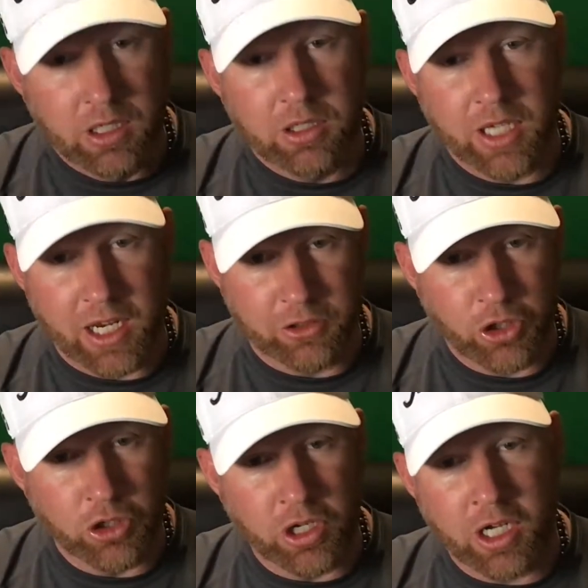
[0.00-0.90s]
you got to
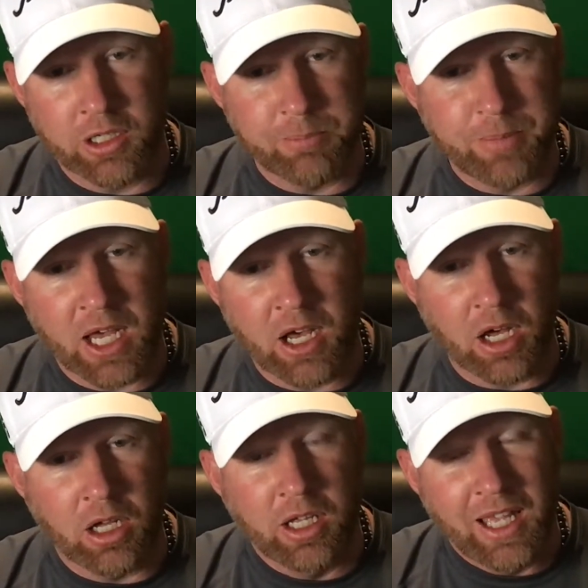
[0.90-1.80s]
turn on the
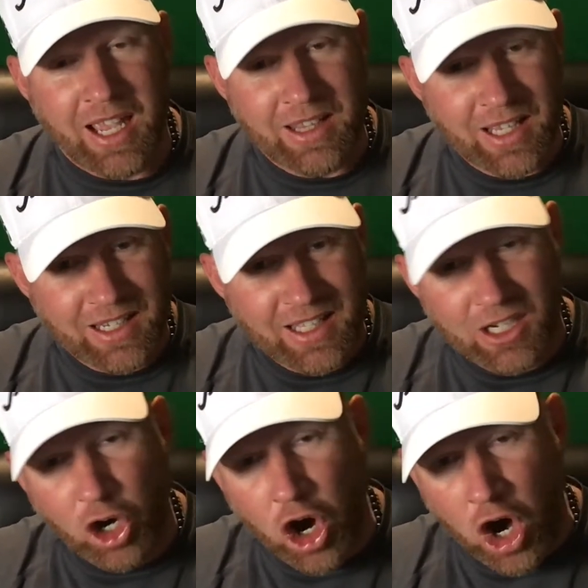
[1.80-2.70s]
bell and then
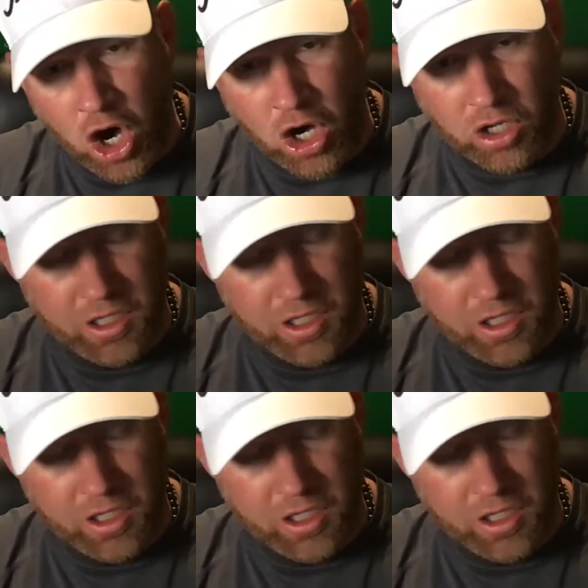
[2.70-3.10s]
hit all.